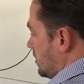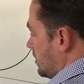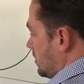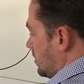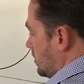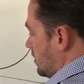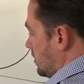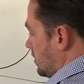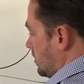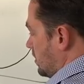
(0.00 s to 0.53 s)

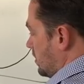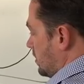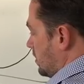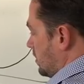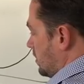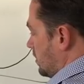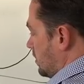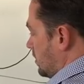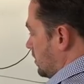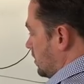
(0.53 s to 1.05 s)

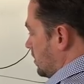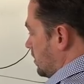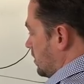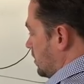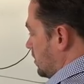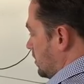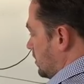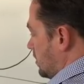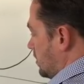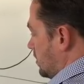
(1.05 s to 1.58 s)

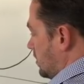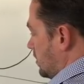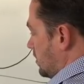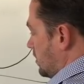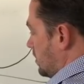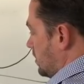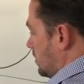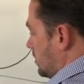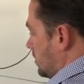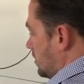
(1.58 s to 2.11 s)

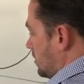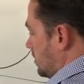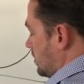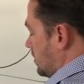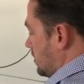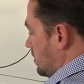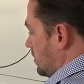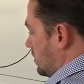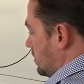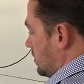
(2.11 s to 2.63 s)

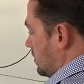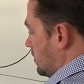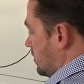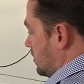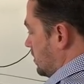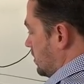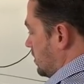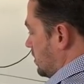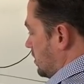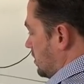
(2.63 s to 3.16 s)

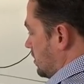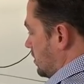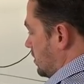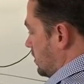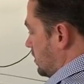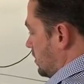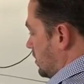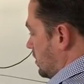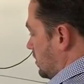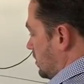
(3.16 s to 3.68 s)

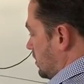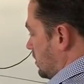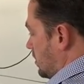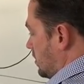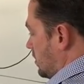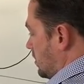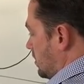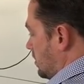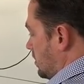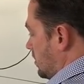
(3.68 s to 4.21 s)

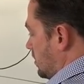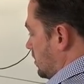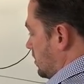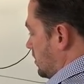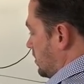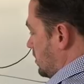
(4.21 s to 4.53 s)
[no speech]